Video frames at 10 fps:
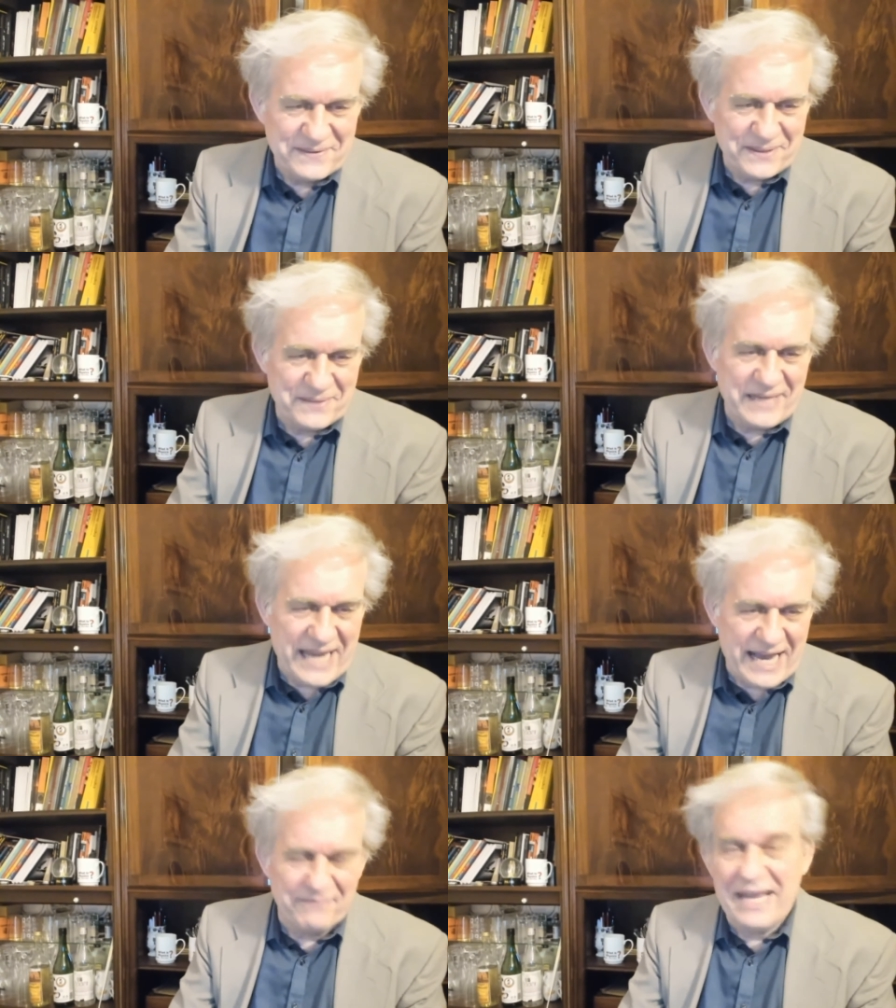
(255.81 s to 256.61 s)
What do we
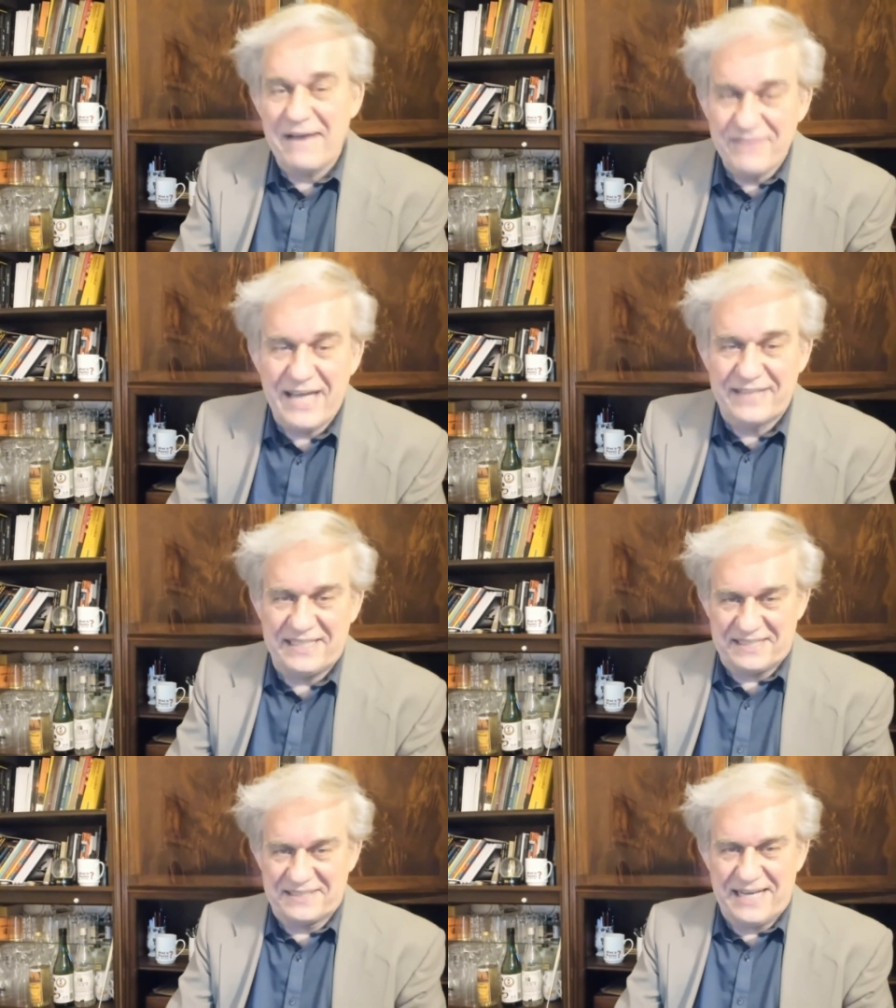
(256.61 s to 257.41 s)
have? We have
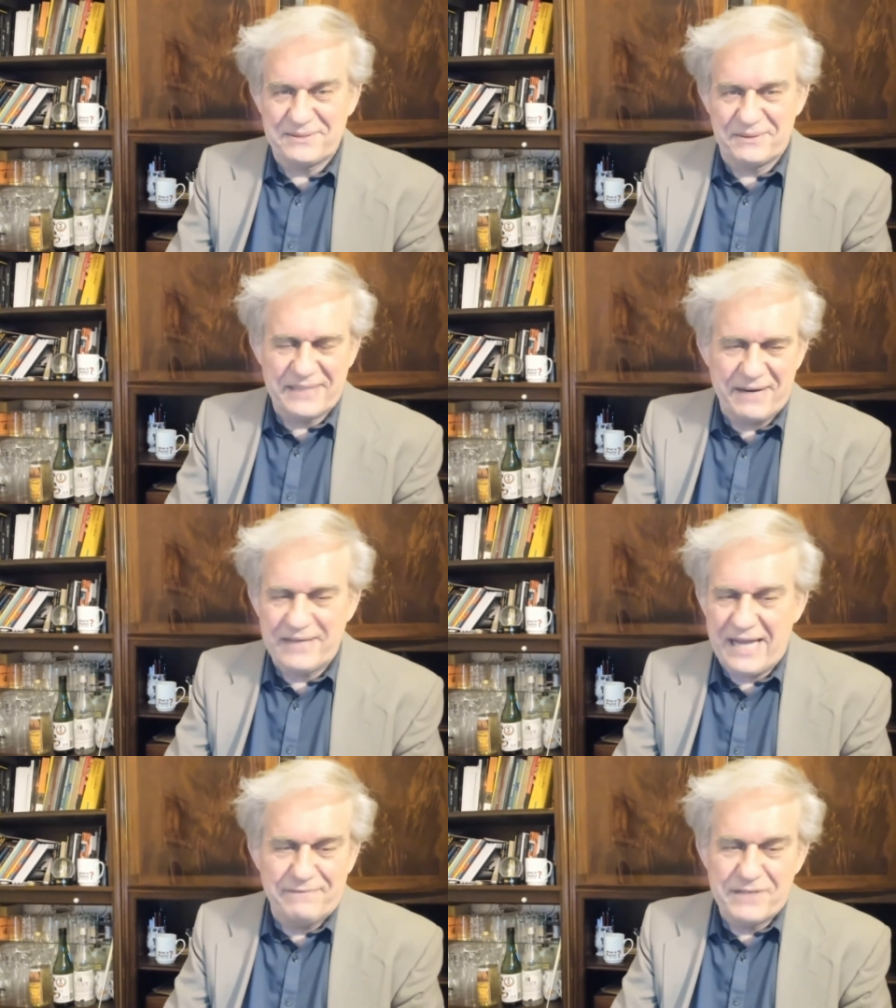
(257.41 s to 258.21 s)
nothing. That's what we have.
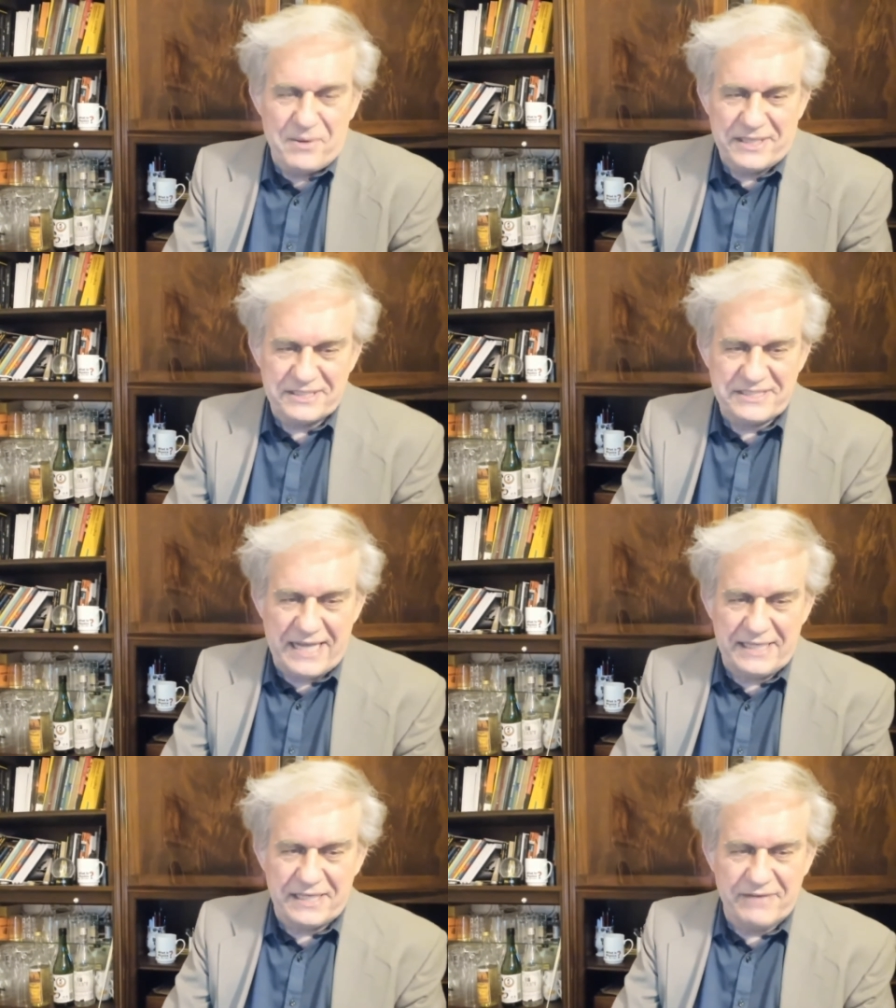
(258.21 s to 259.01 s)
We have no
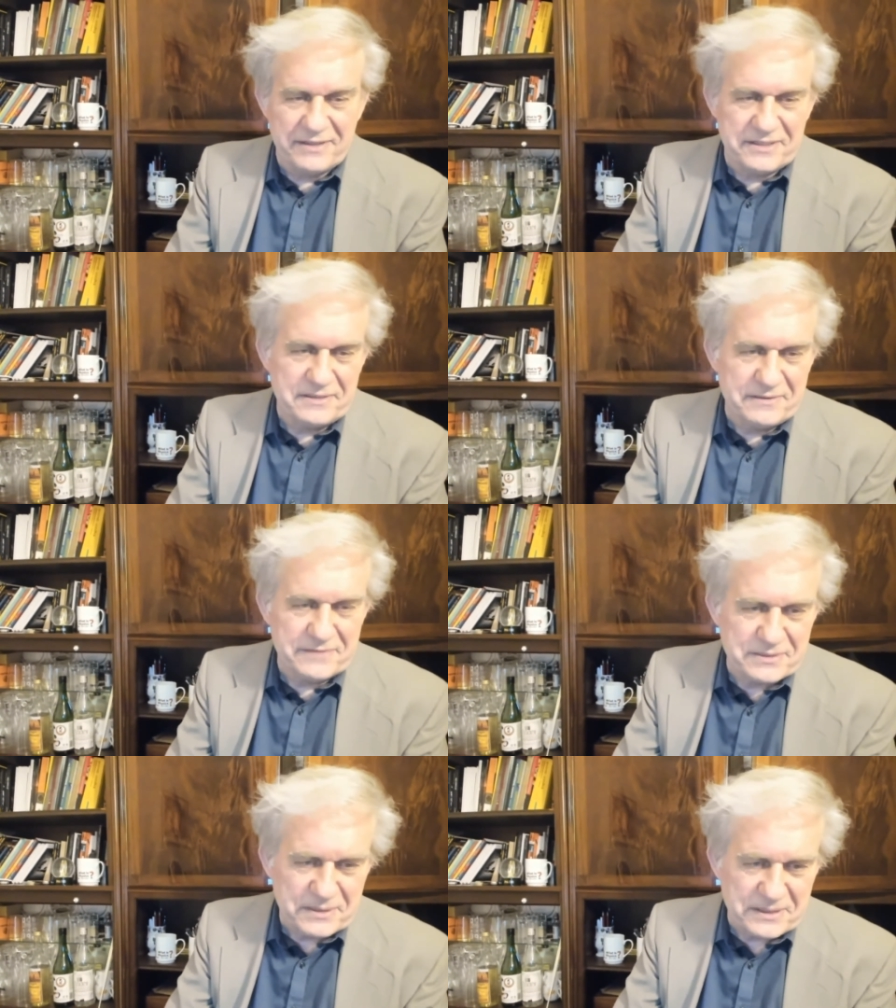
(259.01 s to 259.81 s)
understanding of how the
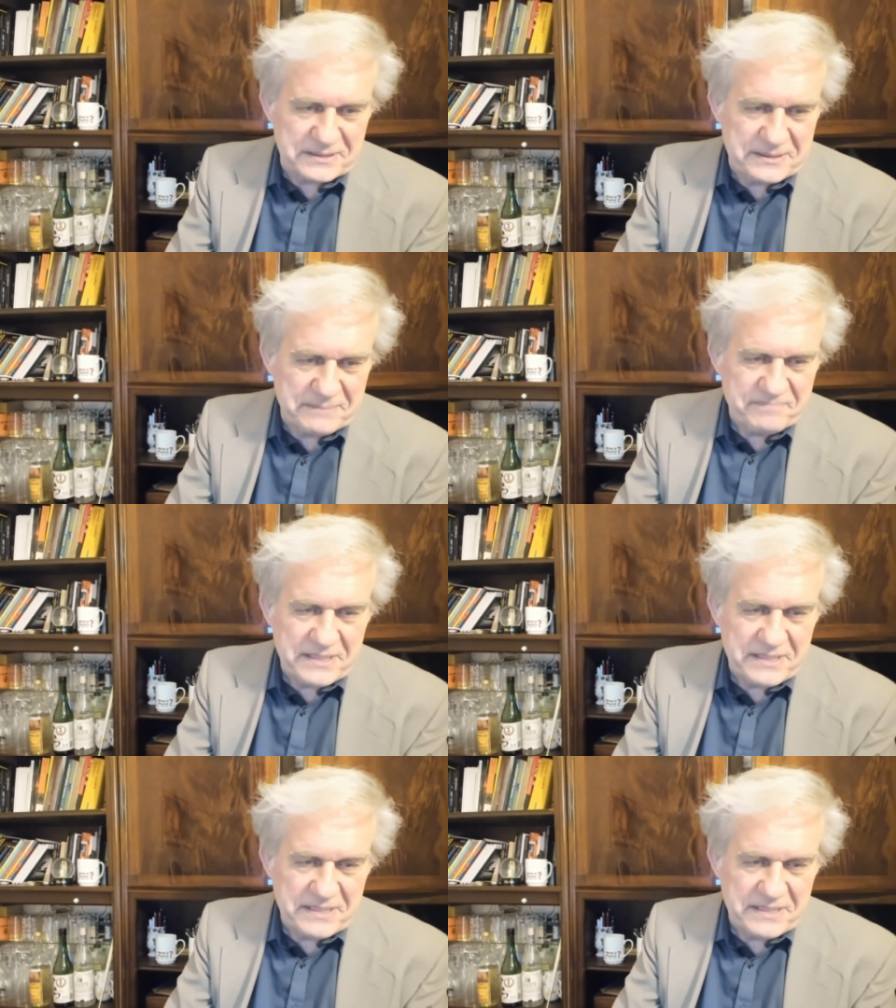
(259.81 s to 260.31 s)
universe works.